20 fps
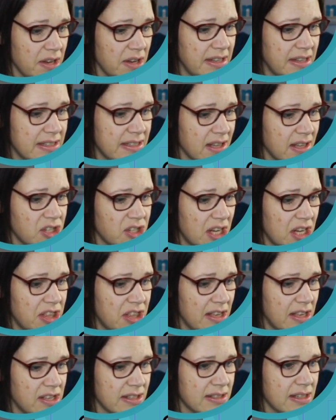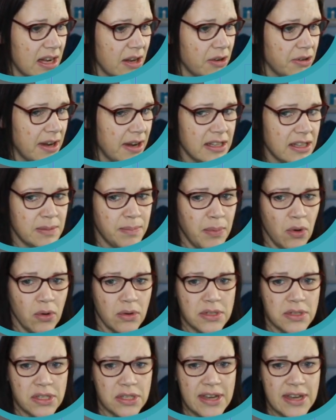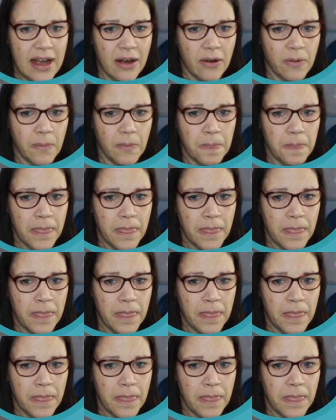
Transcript: Don't need to touch anything. Just click on Export. Now,